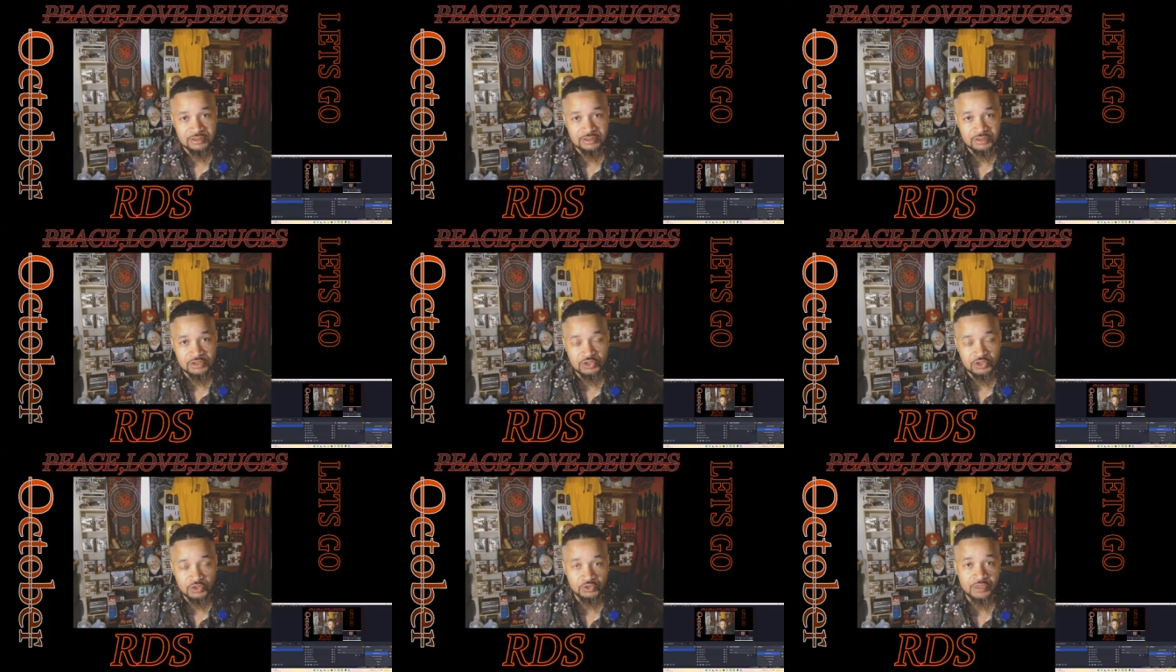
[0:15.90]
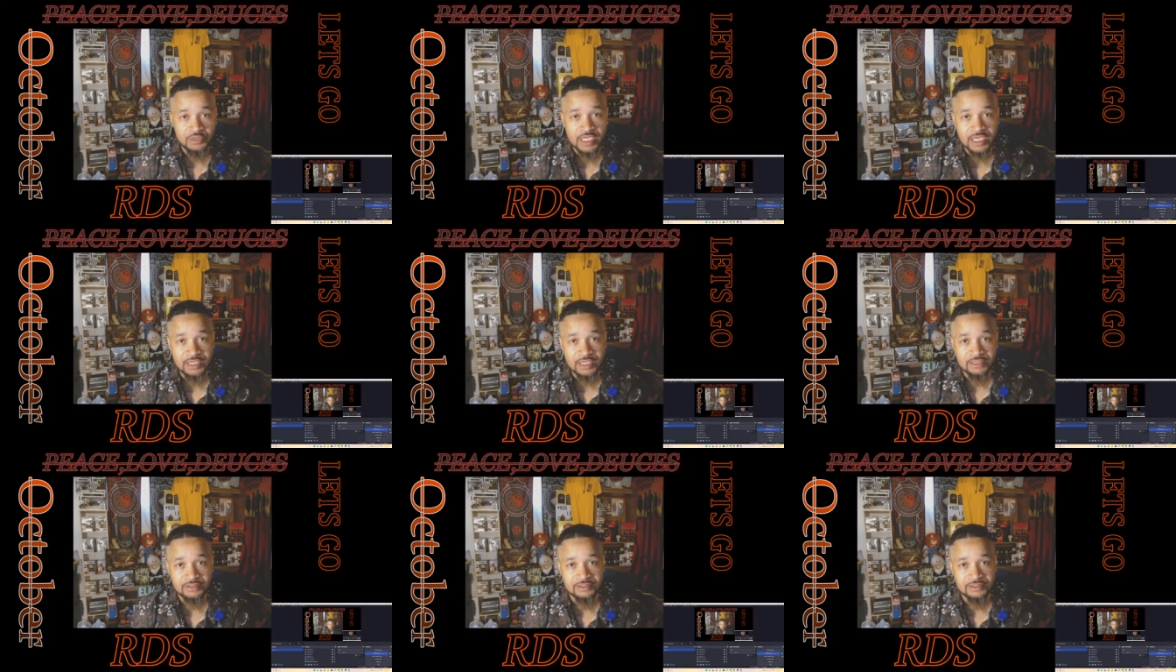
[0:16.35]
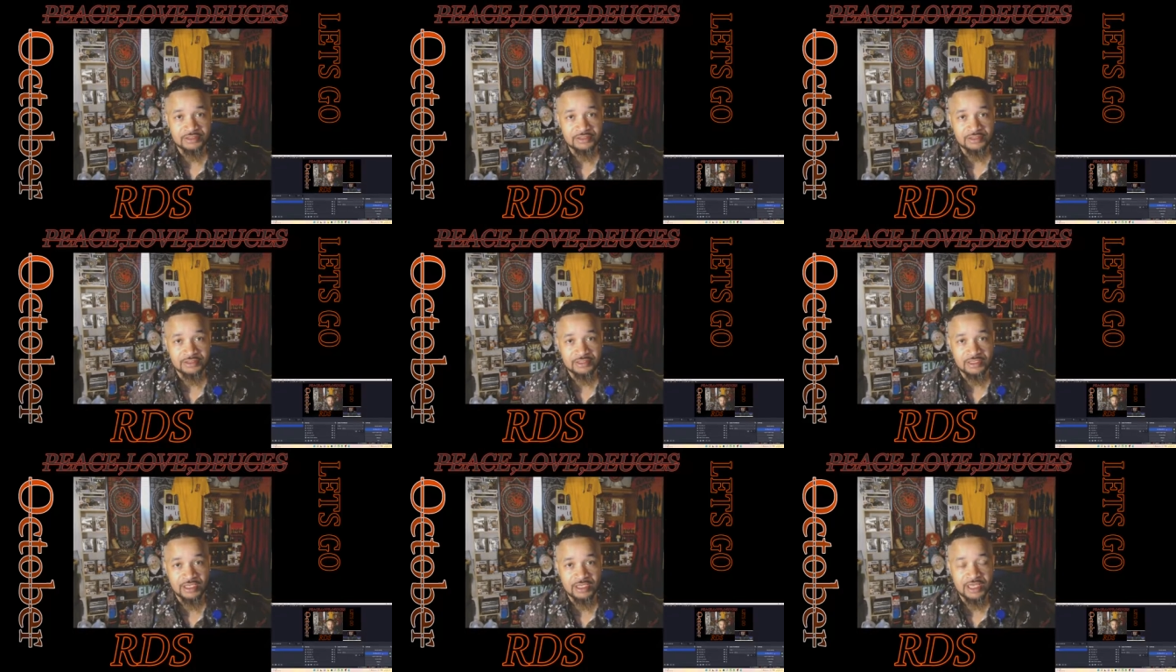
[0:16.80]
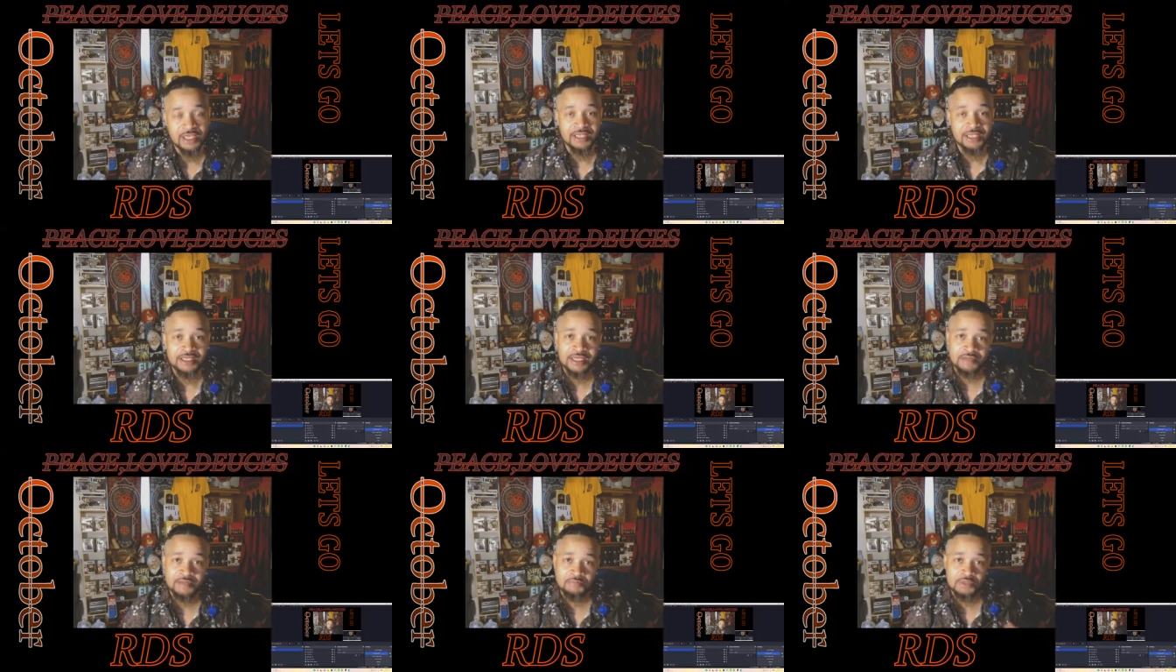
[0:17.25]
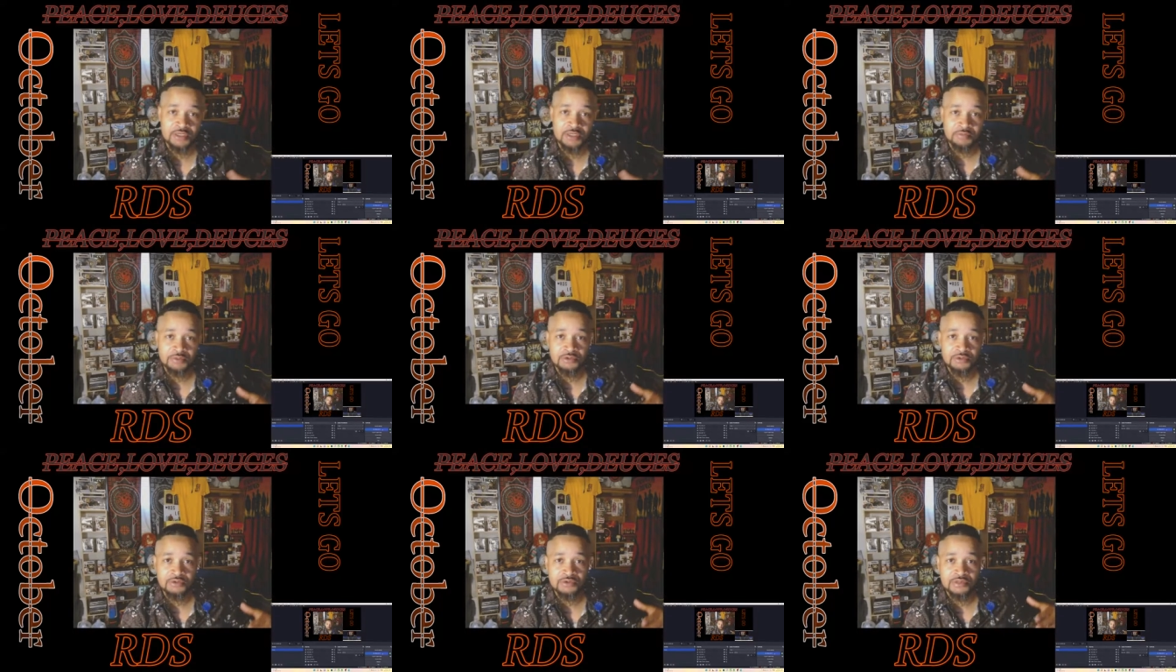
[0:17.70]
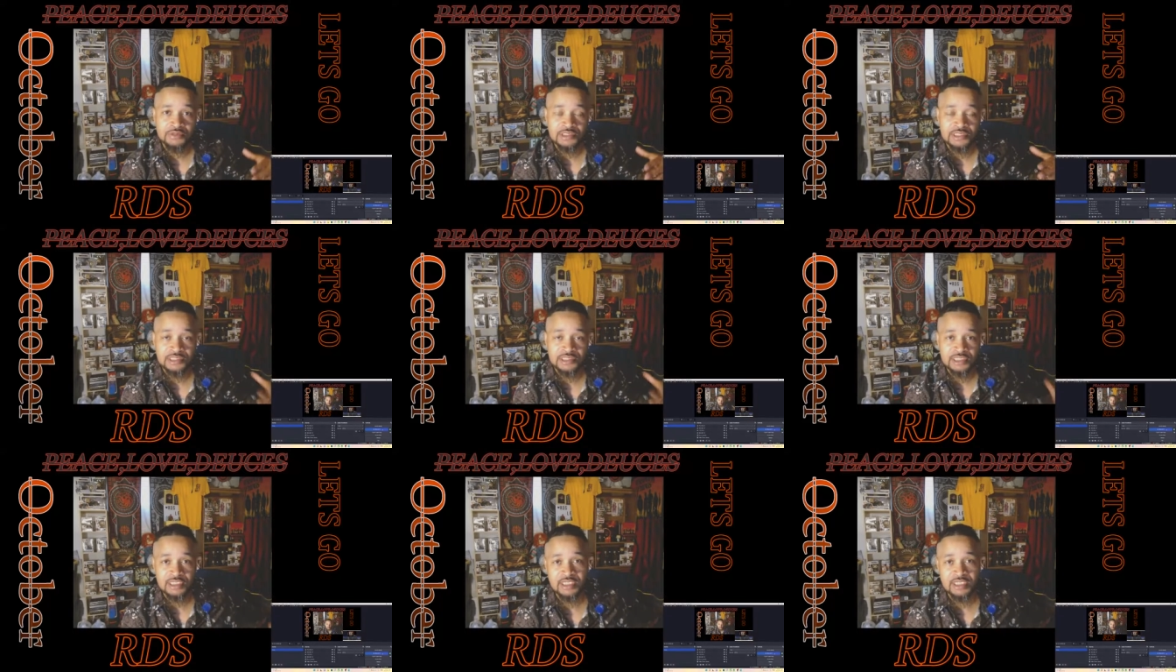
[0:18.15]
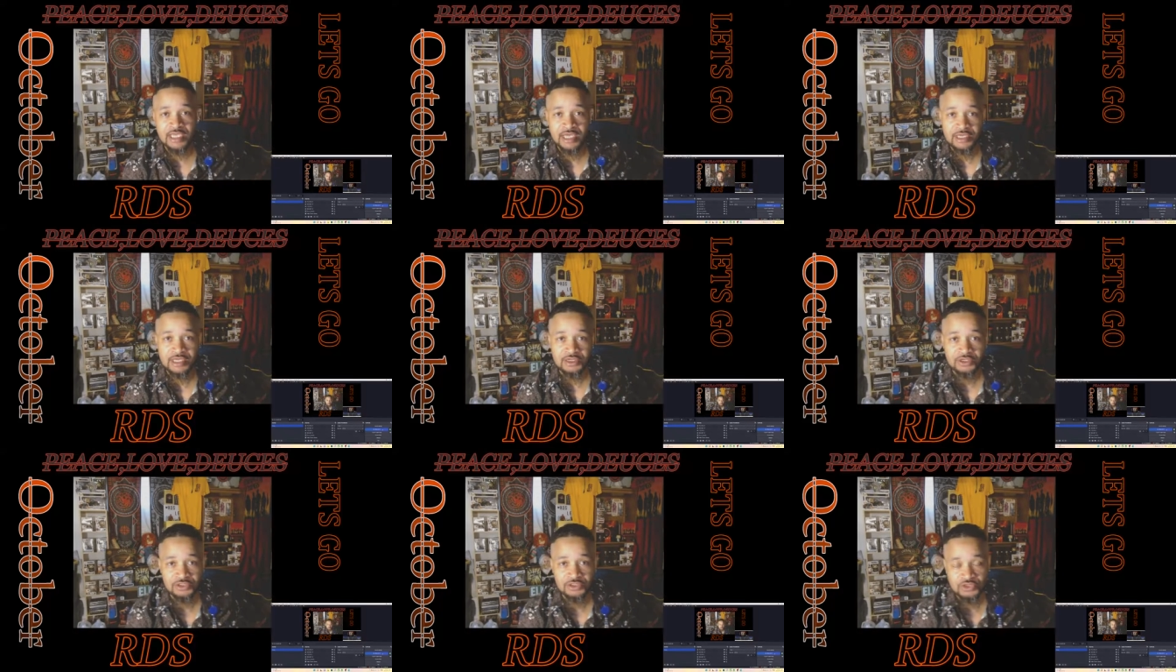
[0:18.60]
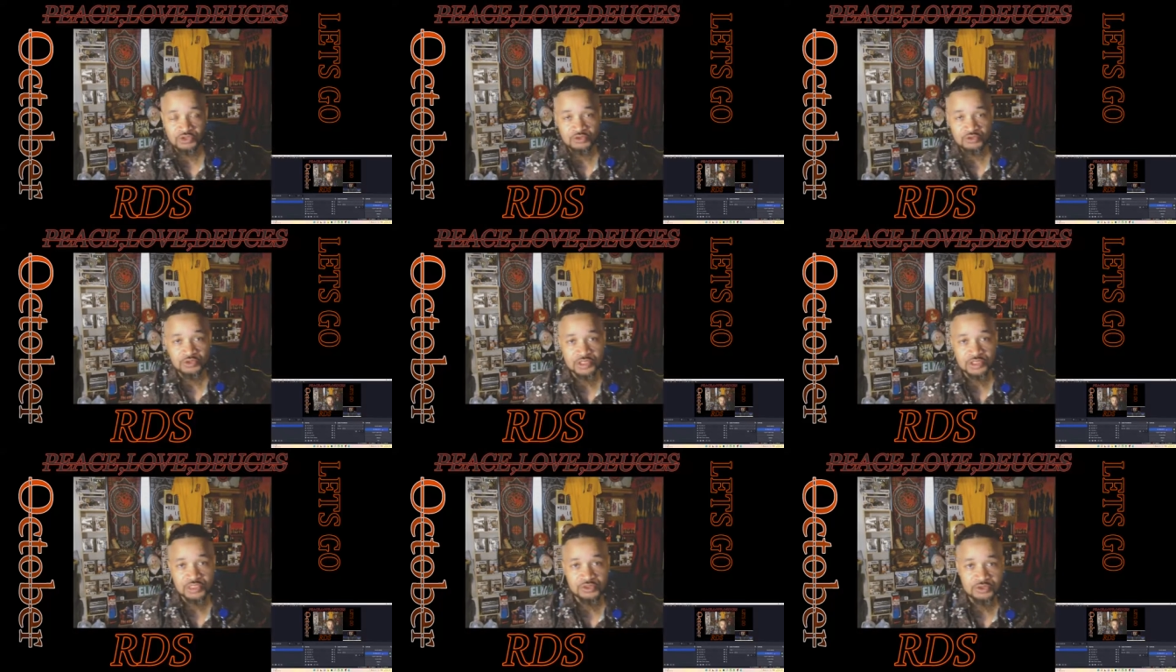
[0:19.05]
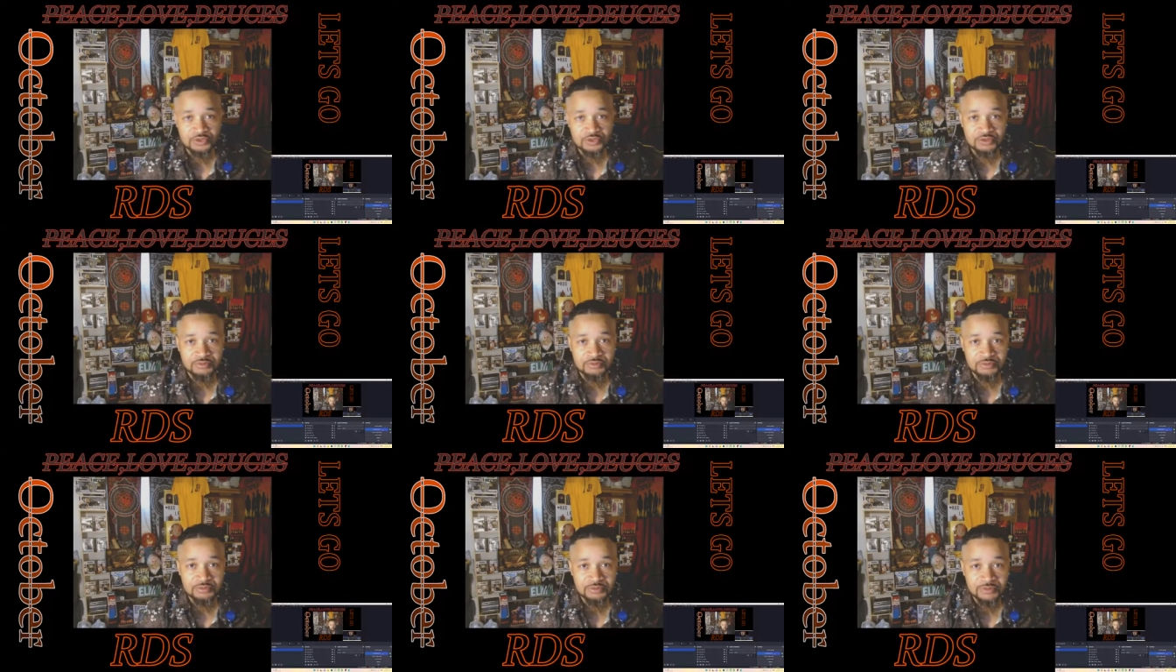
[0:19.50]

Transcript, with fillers: do that and let people see that on YouTube.